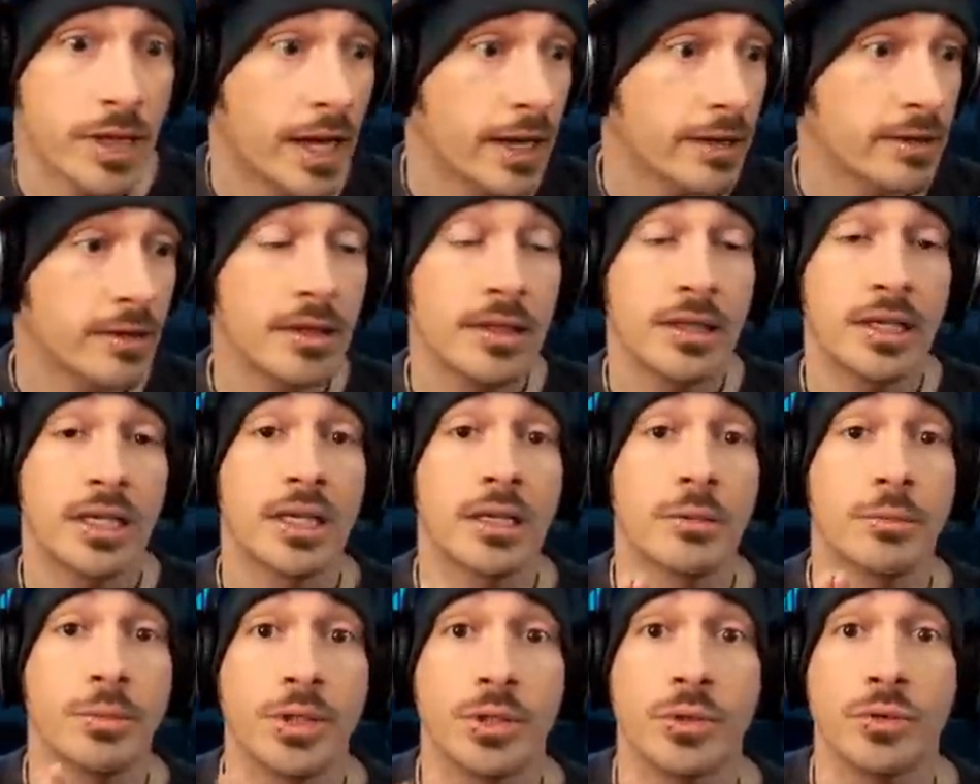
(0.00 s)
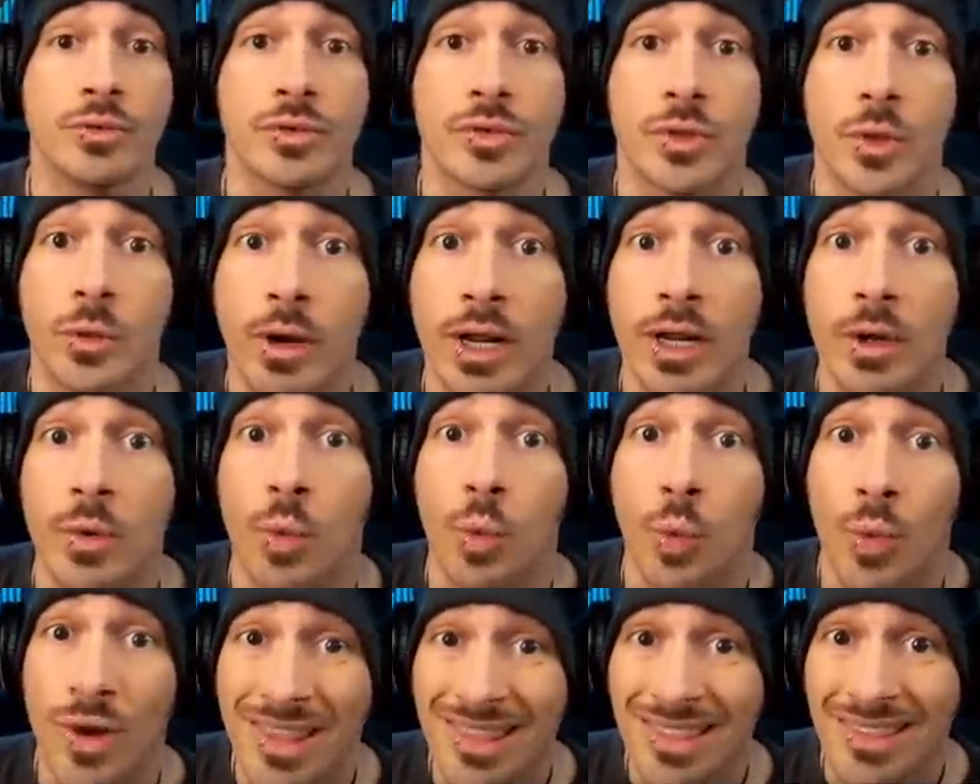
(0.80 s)
I think he could be used great
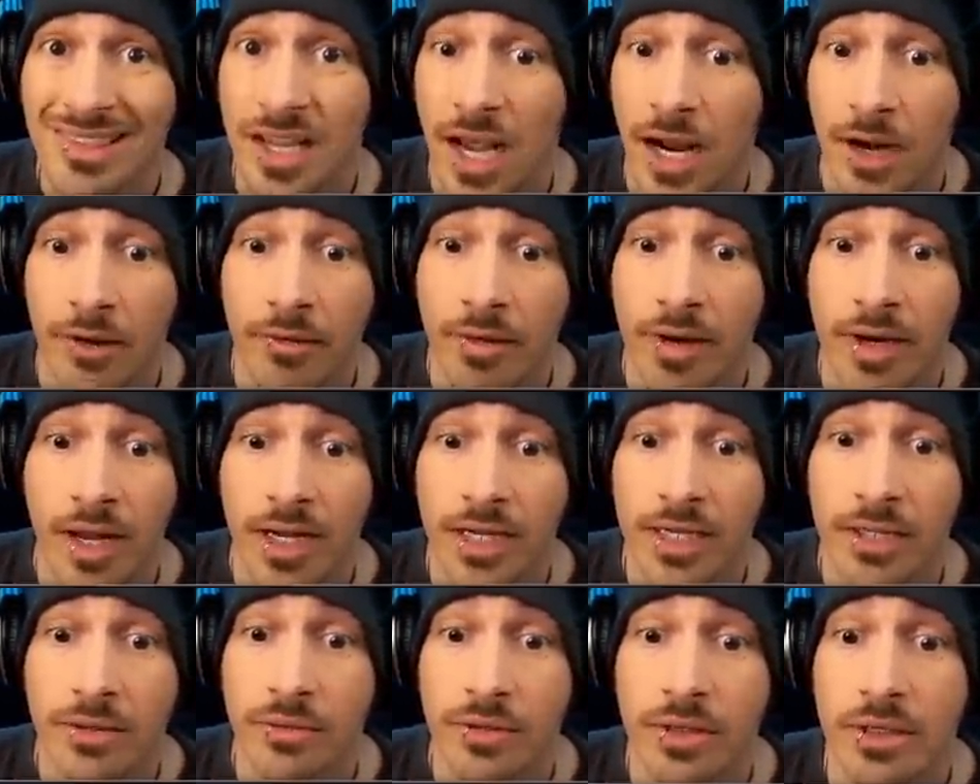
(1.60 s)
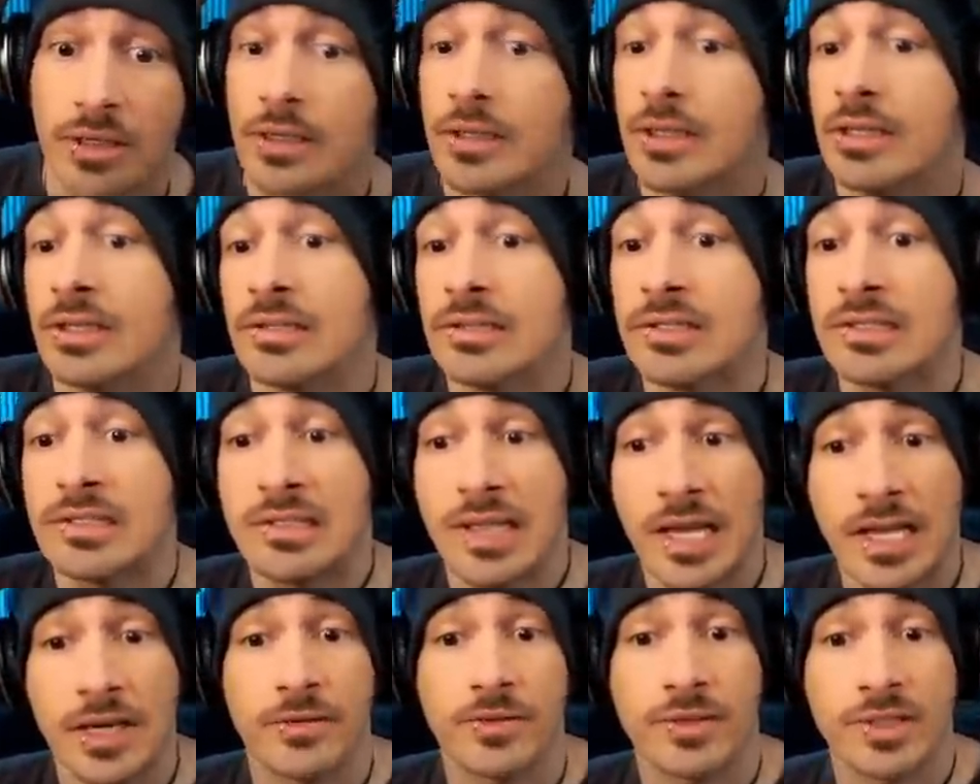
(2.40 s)
with Tyron, not even
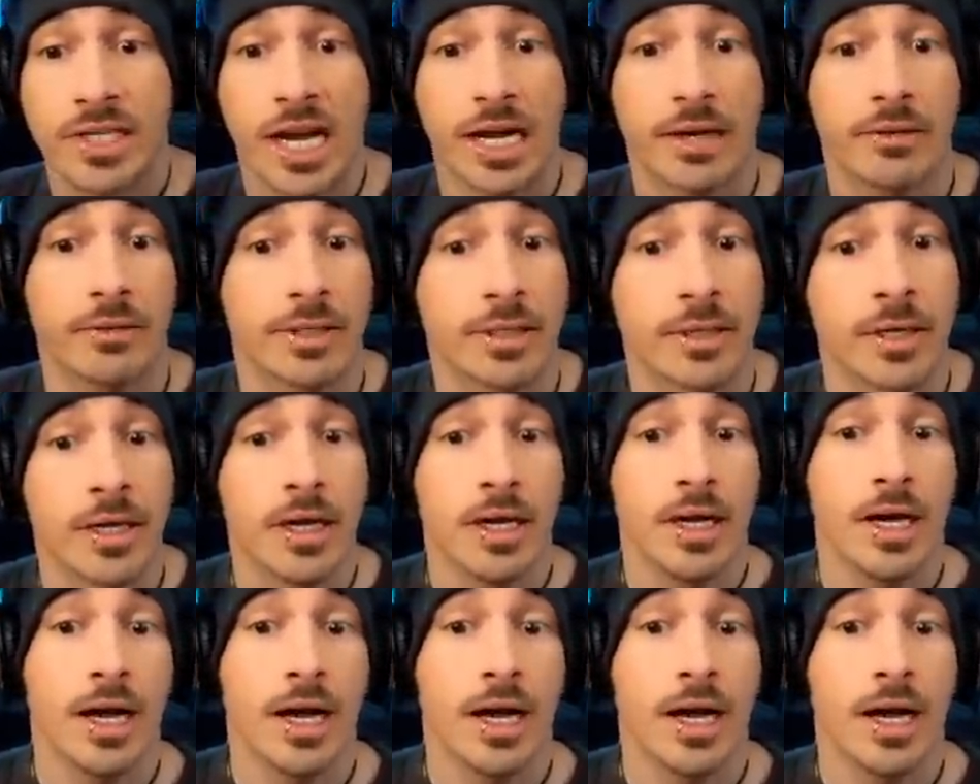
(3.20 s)
instead of Tyron.